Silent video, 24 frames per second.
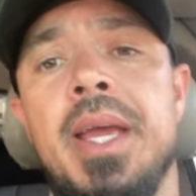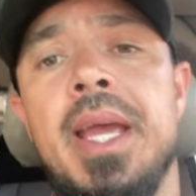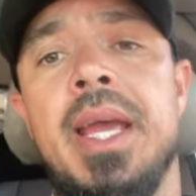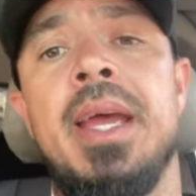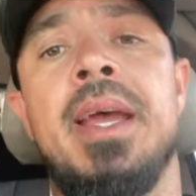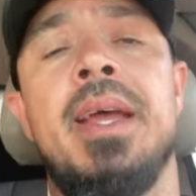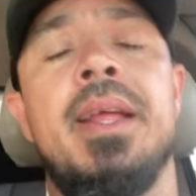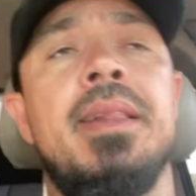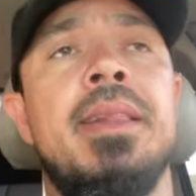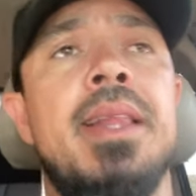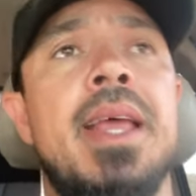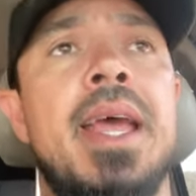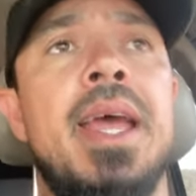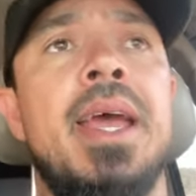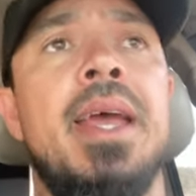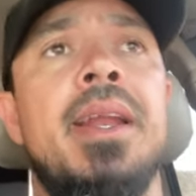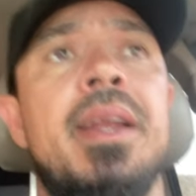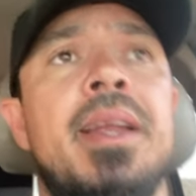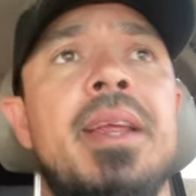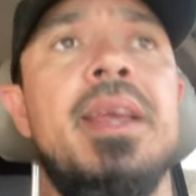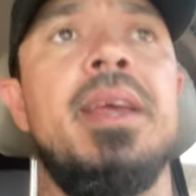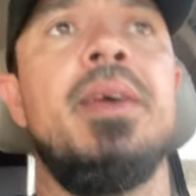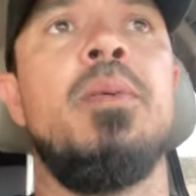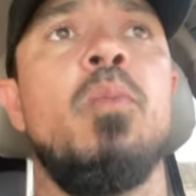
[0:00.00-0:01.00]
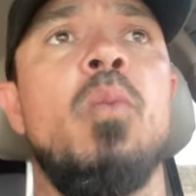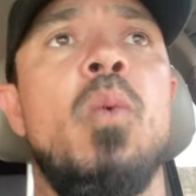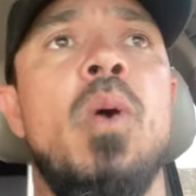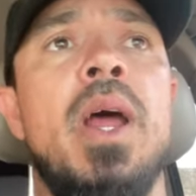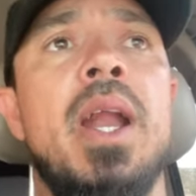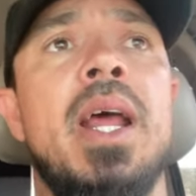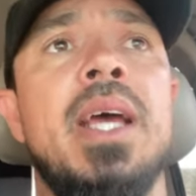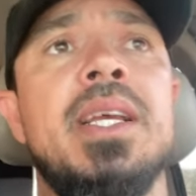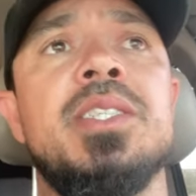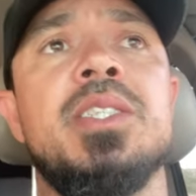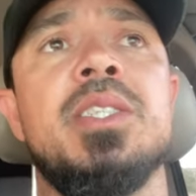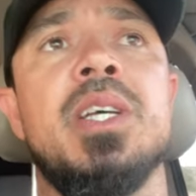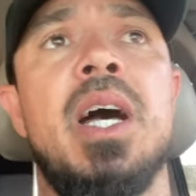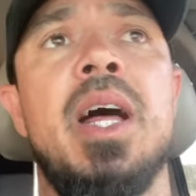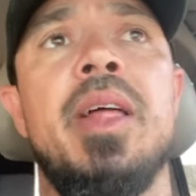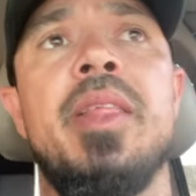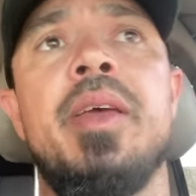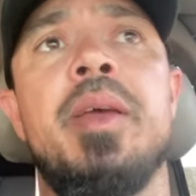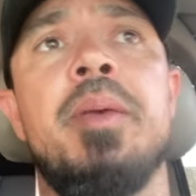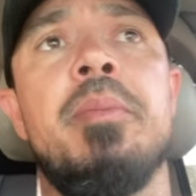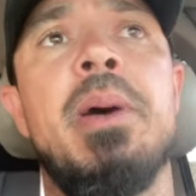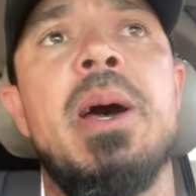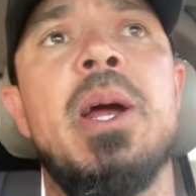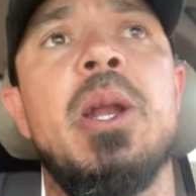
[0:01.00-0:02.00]
And then when I saw
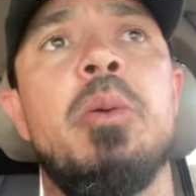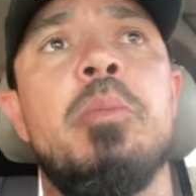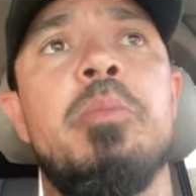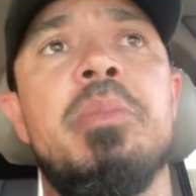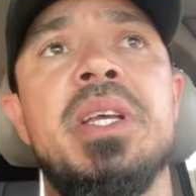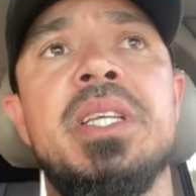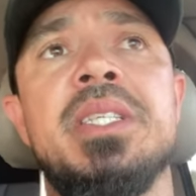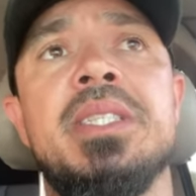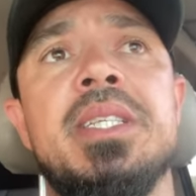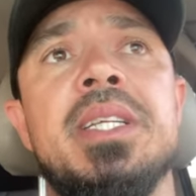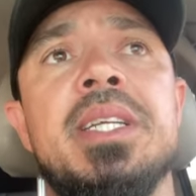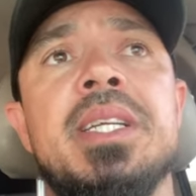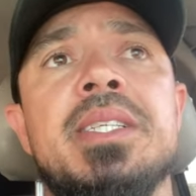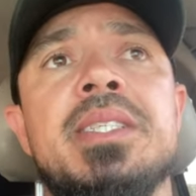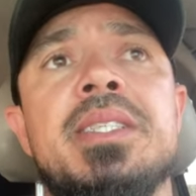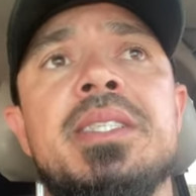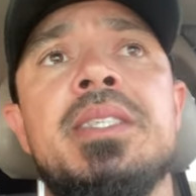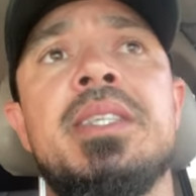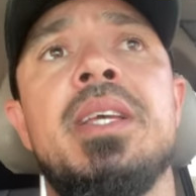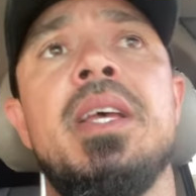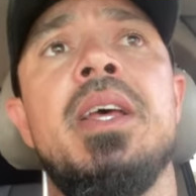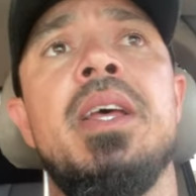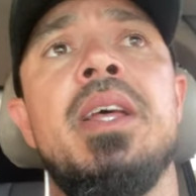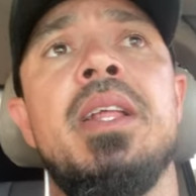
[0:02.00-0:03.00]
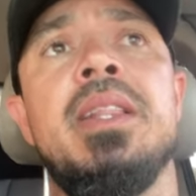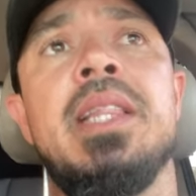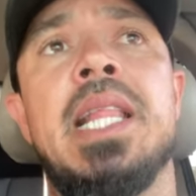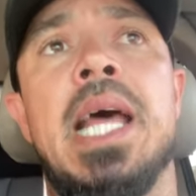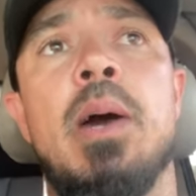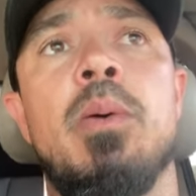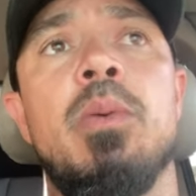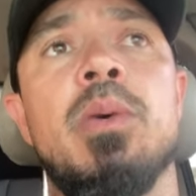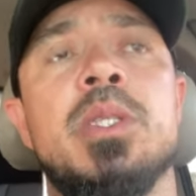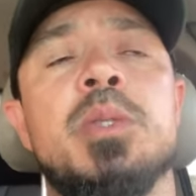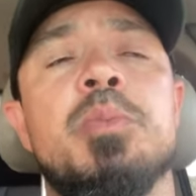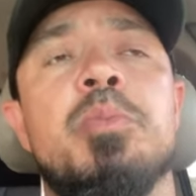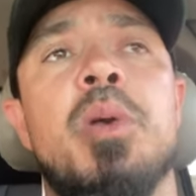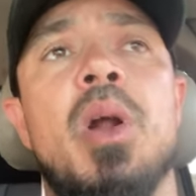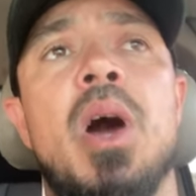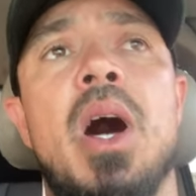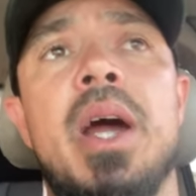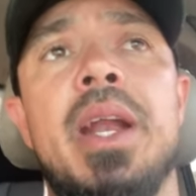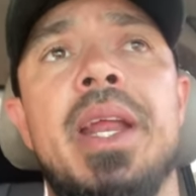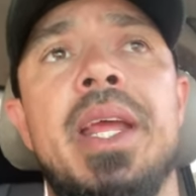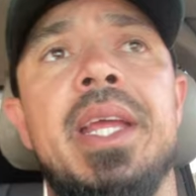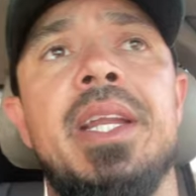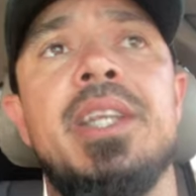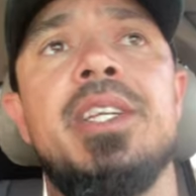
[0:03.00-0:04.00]
the amount of business that was
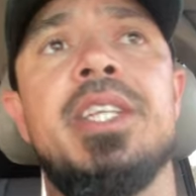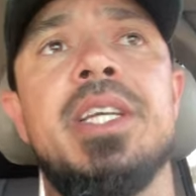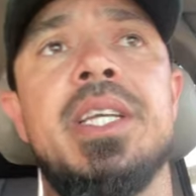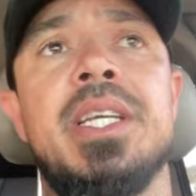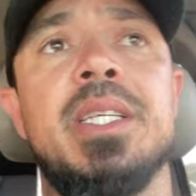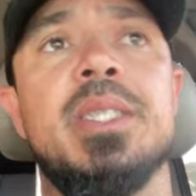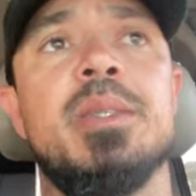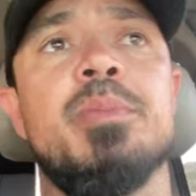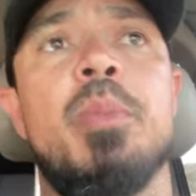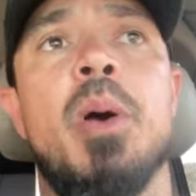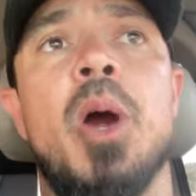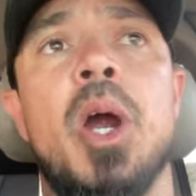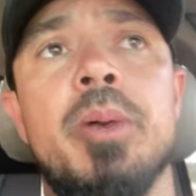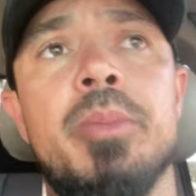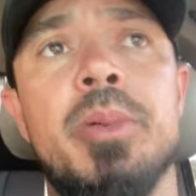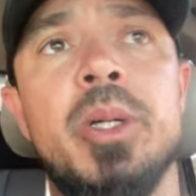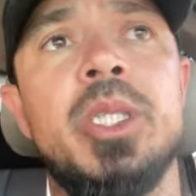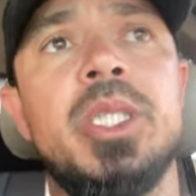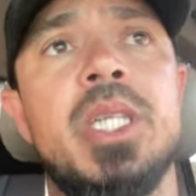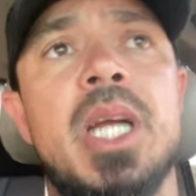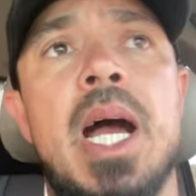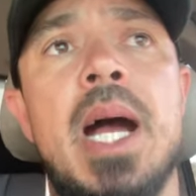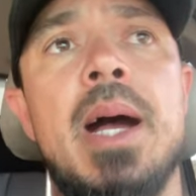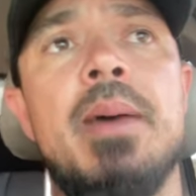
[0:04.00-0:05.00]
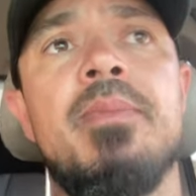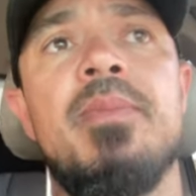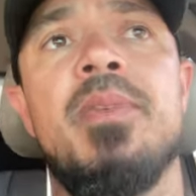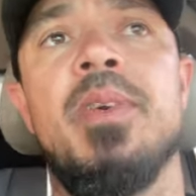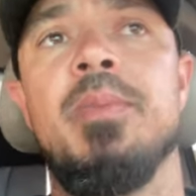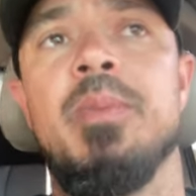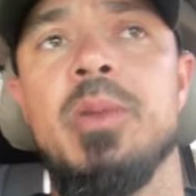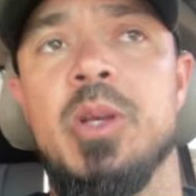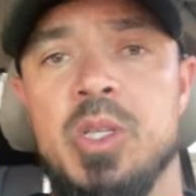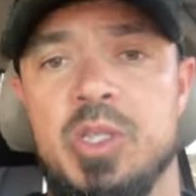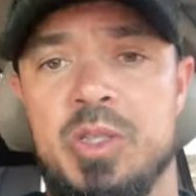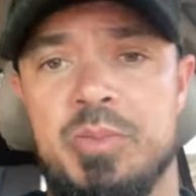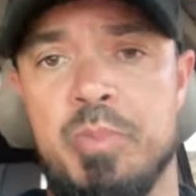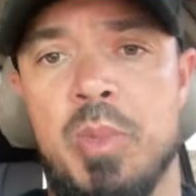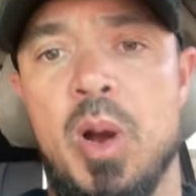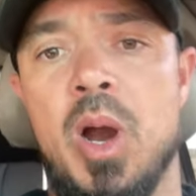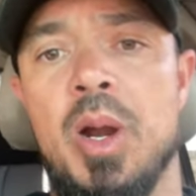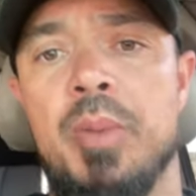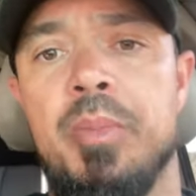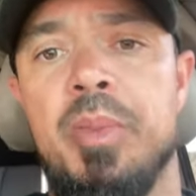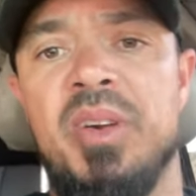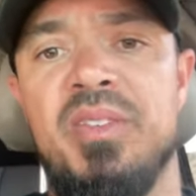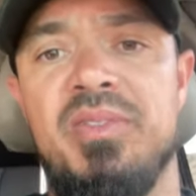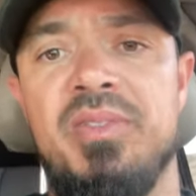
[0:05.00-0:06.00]
brought into his barber shop from those
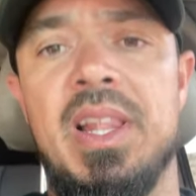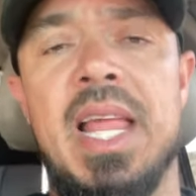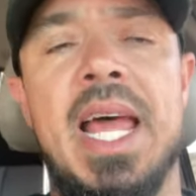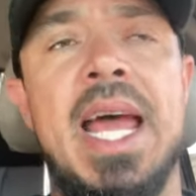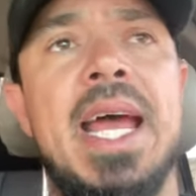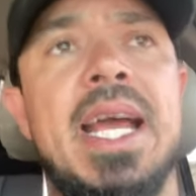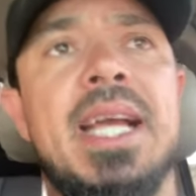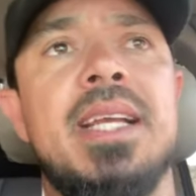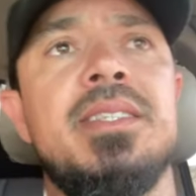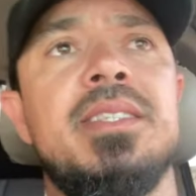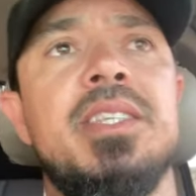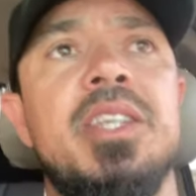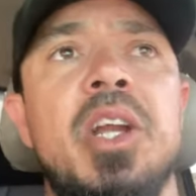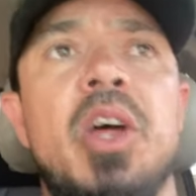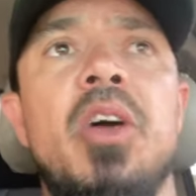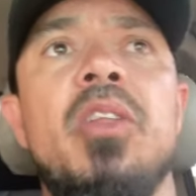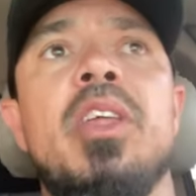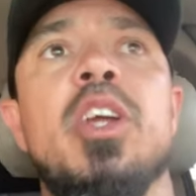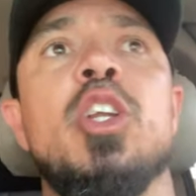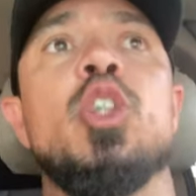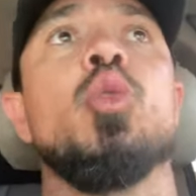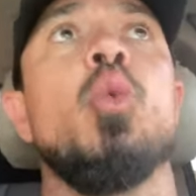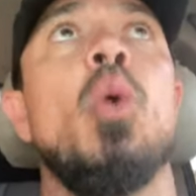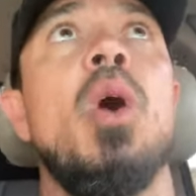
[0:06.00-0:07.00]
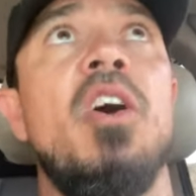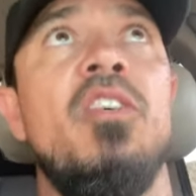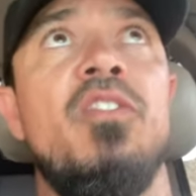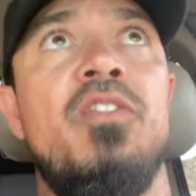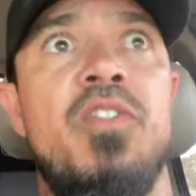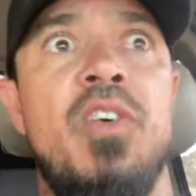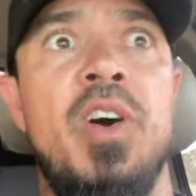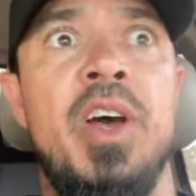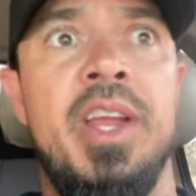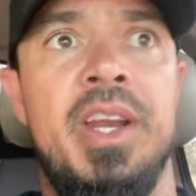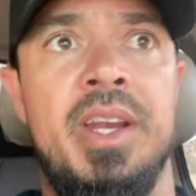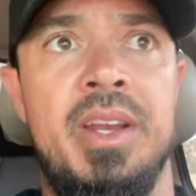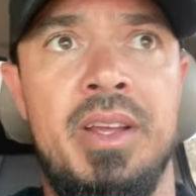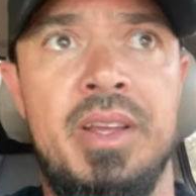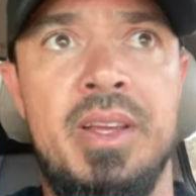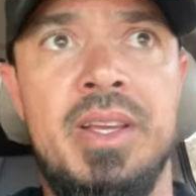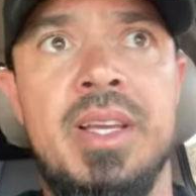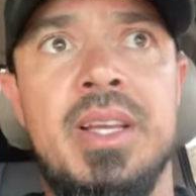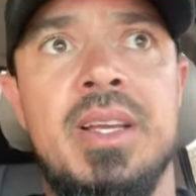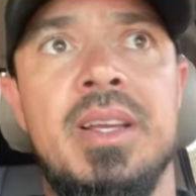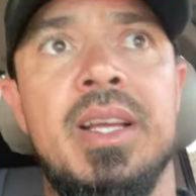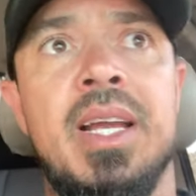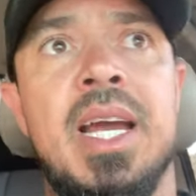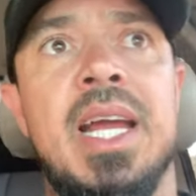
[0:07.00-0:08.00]
barber flags, you know, the 12 foot
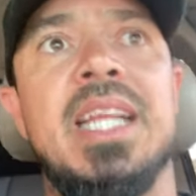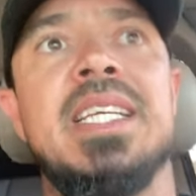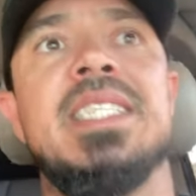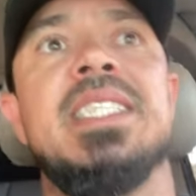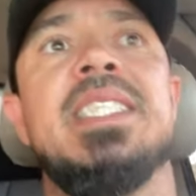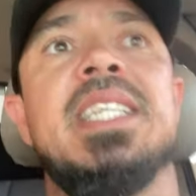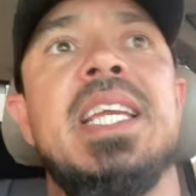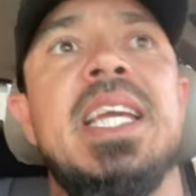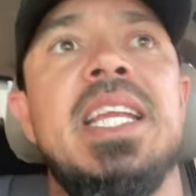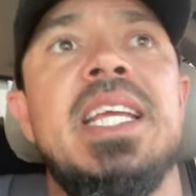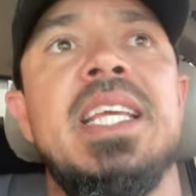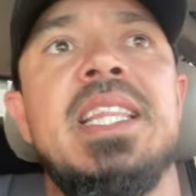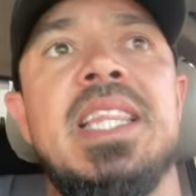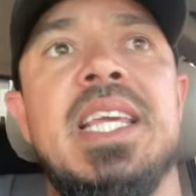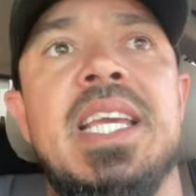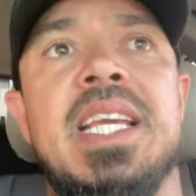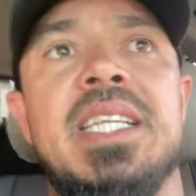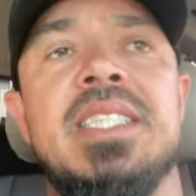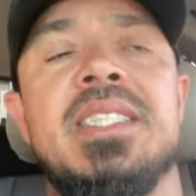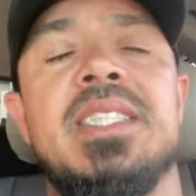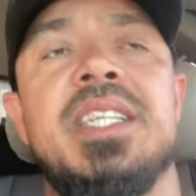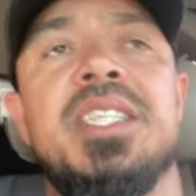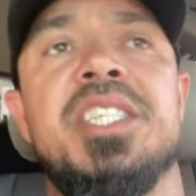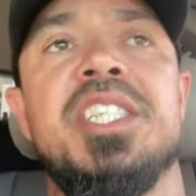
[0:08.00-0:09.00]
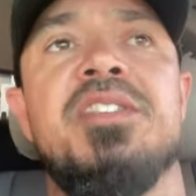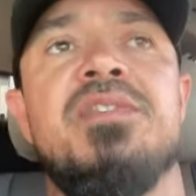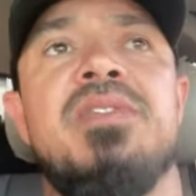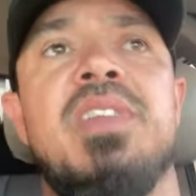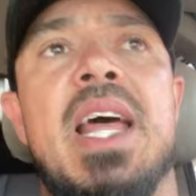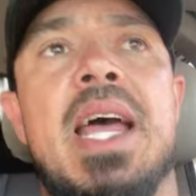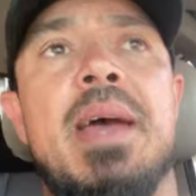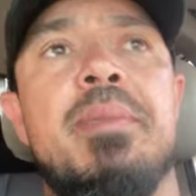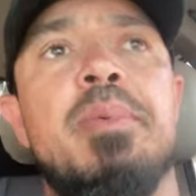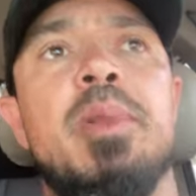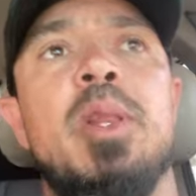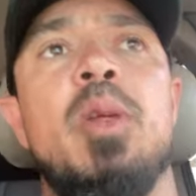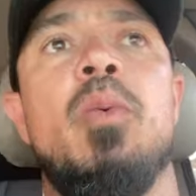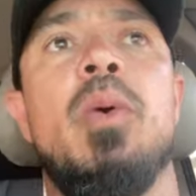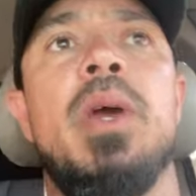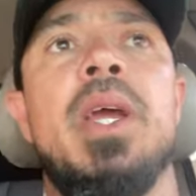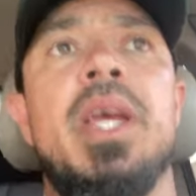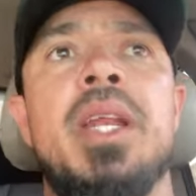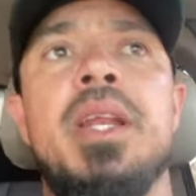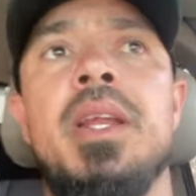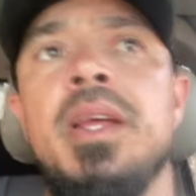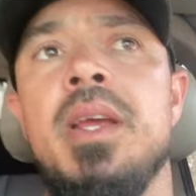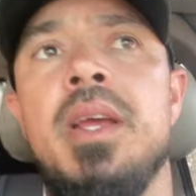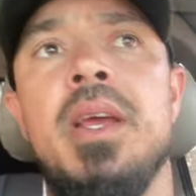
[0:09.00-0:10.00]
kind of skinny things that just flap in the
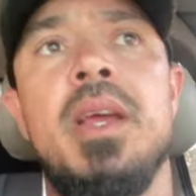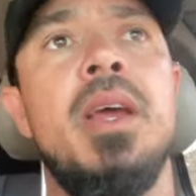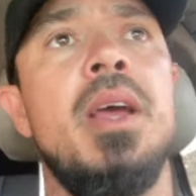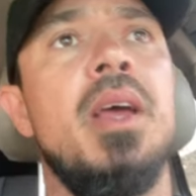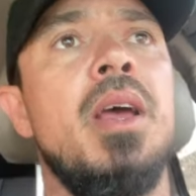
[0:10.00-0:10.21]
wind